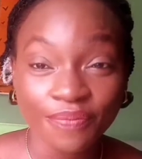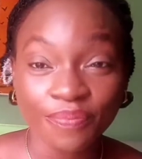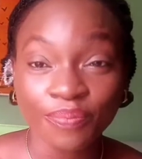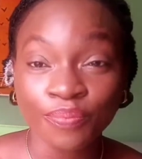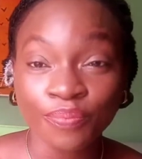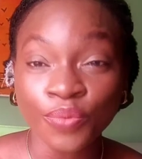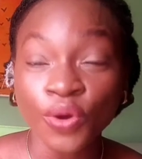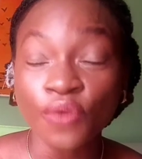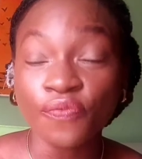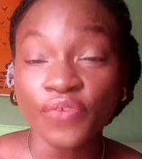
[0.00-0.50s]

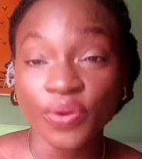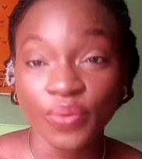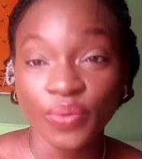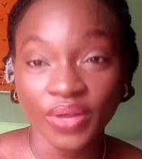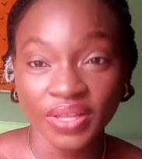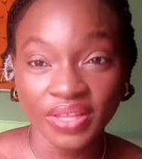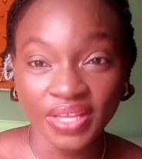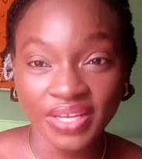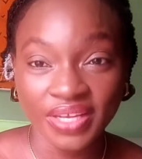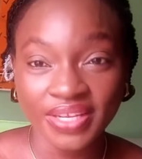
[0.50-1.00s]
more
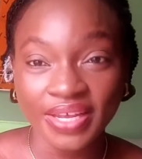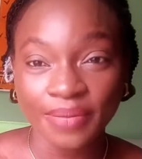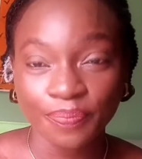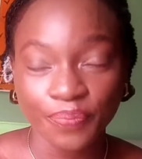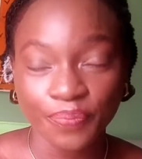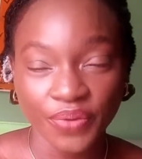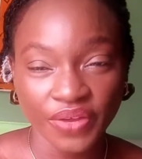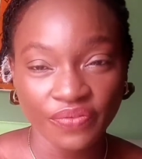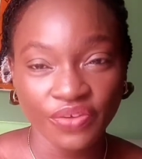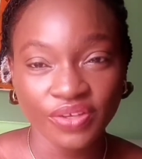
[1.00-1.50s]
frequently than
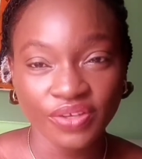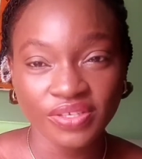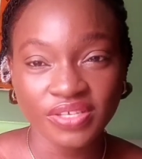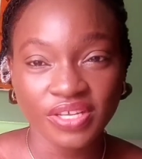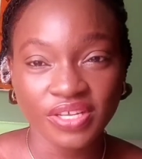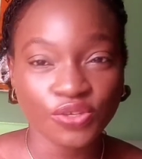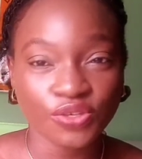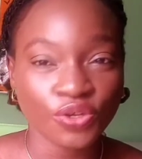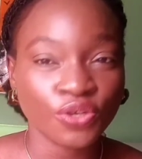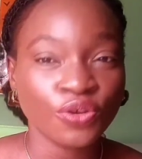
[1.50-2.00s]
previously,
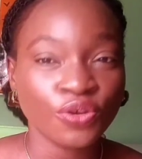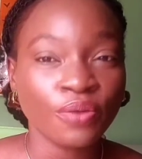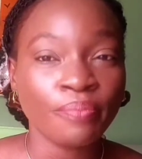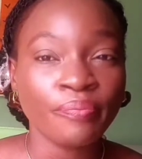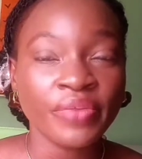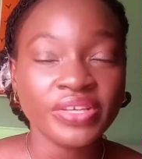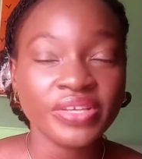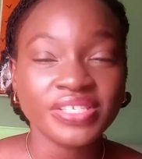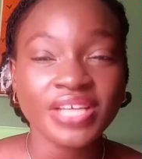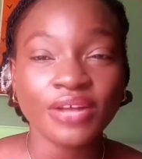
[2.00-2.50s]
so you don't
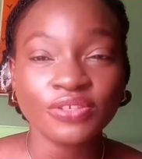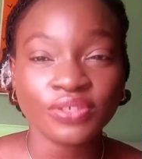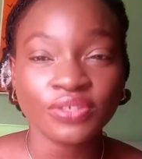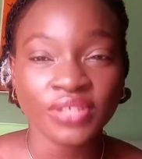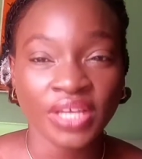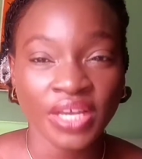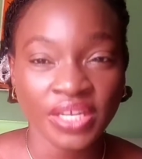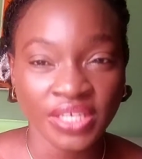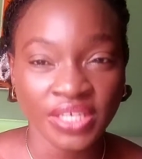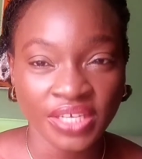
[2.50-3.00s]
miss out on
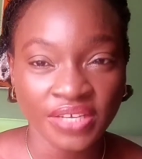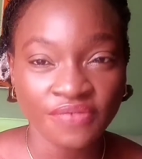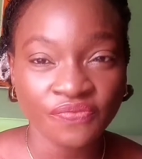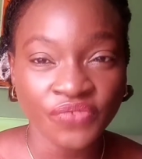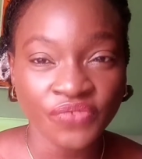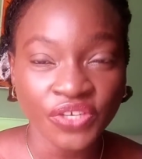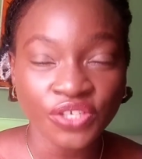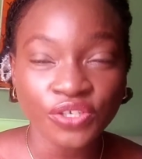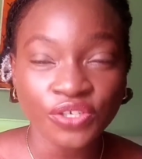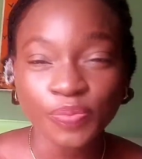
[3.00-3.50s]
any
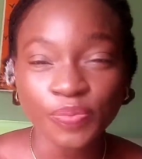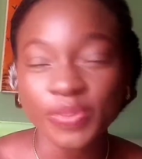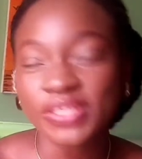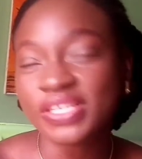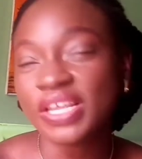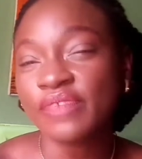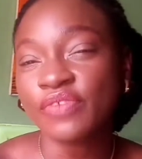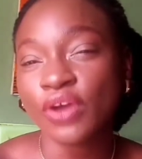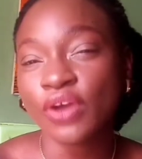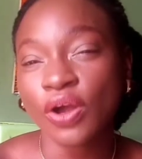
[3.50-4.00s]
videos. Please
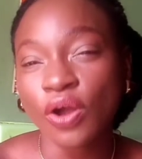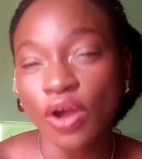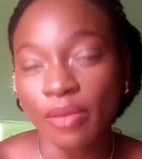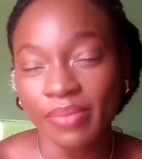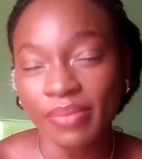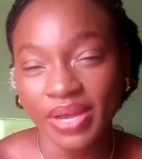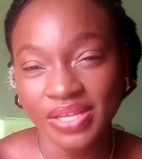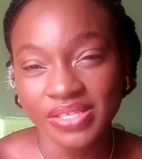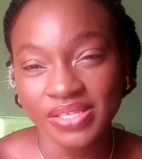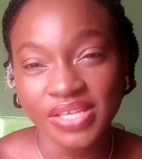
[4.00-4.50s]
leave your
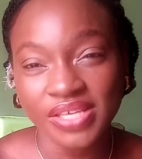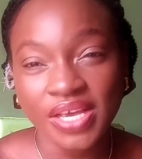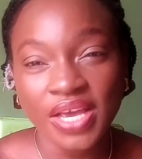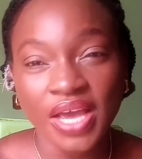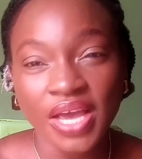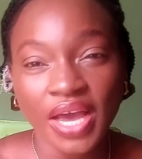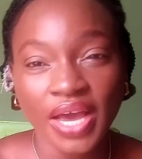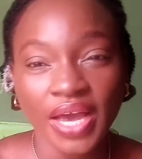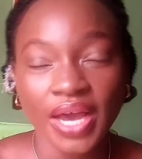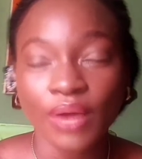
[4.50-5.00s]
comments,
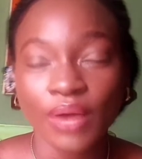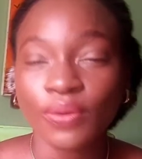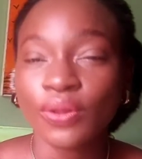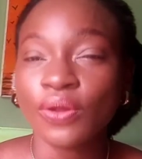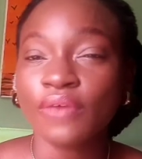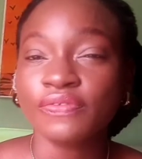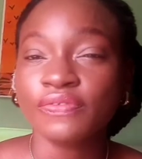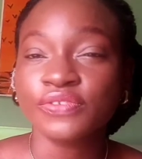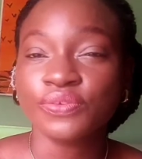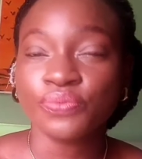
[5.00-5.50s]
and I'd
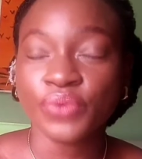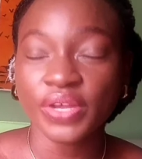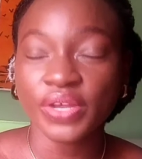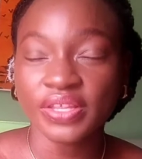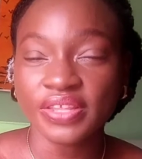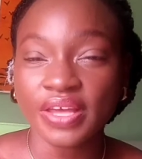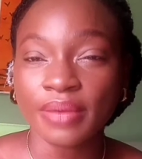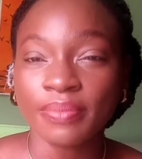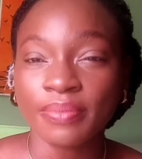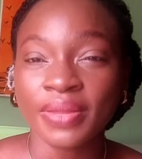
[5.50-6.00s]
love to read
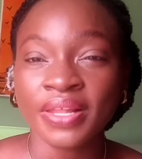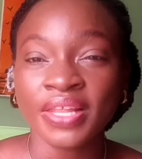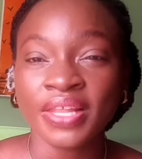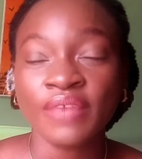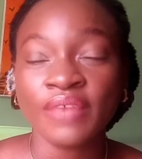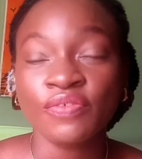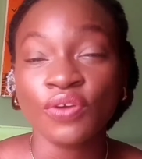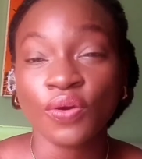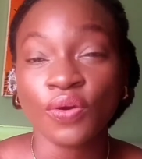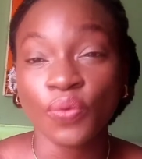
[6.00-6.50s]
them, and leave
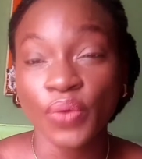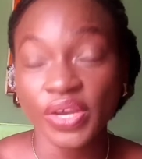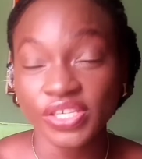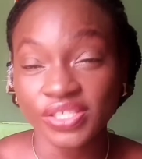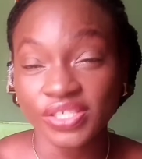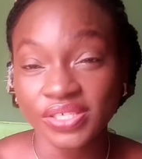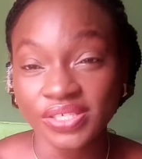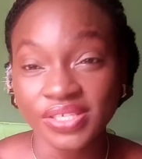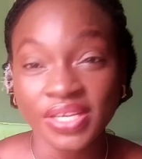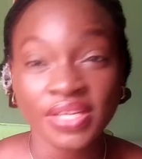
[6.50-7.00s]
your
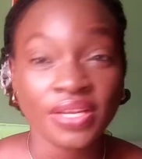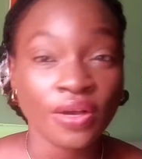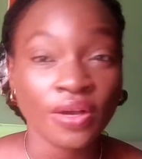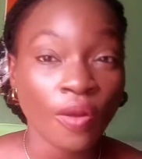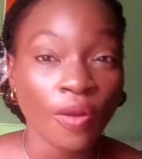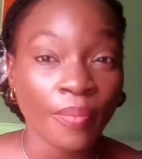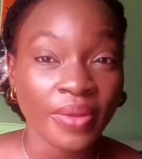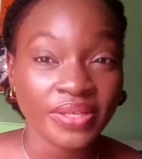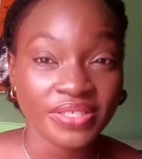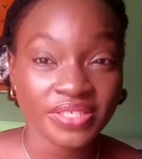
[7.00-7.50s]
questions in the
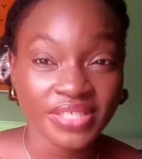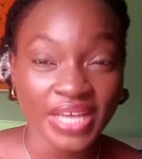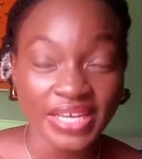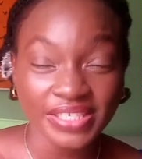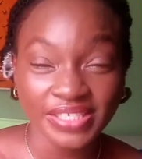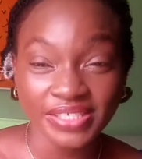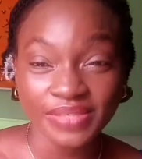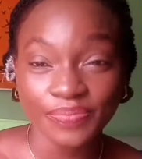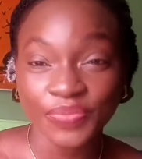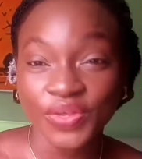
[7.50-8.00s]
comment
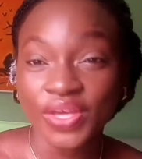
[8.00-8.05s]
section.